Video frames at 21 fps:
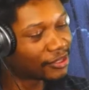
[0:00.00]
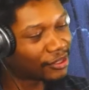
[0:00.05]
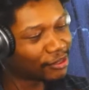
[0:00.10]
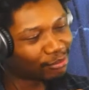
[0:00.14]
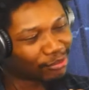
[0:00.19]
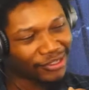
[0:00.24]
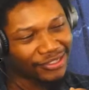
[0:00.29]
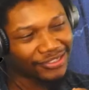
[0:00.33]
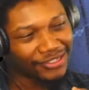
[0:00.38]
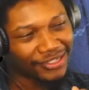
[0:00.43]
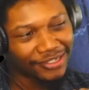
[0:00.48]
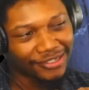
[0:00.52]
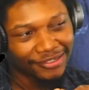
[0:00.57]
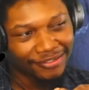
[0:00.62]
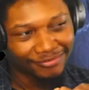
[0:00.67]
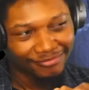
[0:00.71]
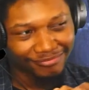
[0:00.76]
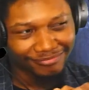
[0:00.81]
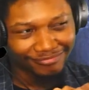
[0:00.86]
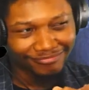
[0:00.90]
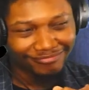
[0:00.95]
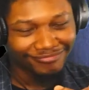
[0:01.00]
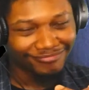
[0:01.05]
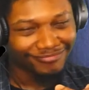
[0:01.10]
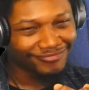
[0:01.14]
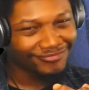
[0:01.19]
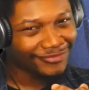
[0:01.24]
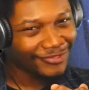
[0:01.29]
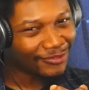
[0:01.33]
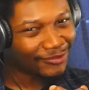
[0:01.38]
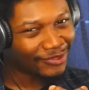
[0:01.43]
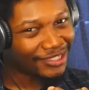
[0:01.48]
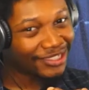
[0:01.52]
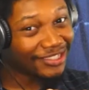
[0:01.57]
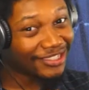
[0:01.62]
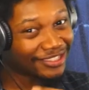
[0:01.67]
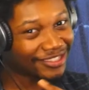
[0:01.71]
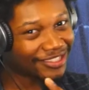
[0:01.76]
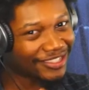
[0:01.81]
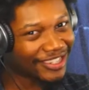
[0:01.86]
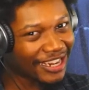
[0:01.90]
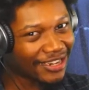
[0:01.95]
But it's like when he hit
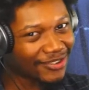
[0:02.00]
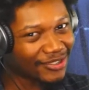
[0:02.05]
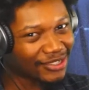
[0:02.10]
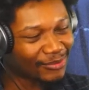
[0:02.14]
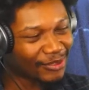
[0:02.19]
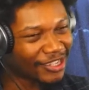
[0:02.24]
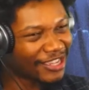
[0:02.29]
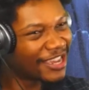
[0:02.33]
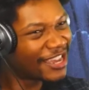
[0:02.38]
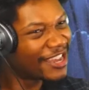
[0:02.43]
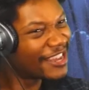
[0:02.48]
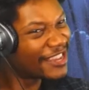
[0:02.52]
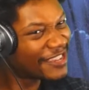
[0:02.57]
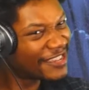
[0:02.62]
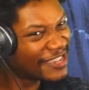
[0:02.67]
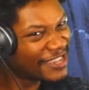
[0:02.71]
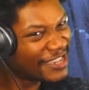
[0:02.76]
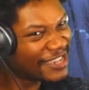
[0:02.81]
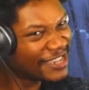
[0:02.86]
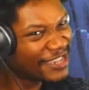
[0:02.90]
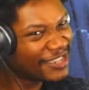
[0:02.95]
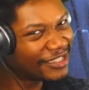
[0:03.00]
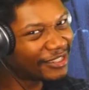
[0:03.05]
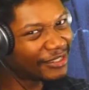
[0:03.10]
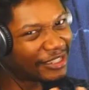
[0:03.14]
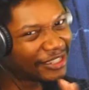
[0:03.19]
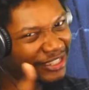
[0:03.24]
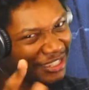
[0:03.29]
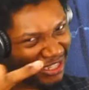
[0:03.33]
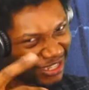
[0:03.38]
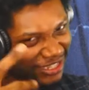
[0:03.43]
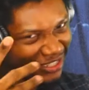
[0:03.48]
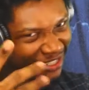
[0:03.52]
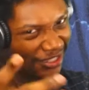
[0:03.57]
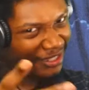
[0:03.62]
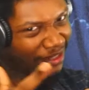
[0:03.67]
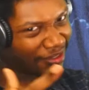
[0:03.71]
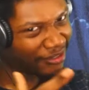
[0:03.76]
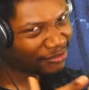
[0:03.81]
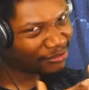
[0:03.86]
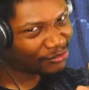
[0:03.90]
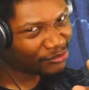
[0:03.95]
the high notes, he be like, eh, eh, he kind of
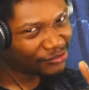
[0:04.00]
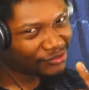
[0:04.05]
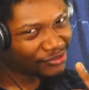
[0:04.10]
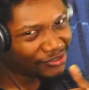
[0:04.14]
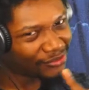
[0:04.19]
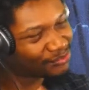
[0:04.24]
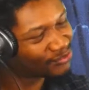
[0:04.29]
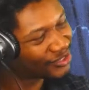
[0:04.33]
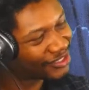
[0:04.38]
yell him more.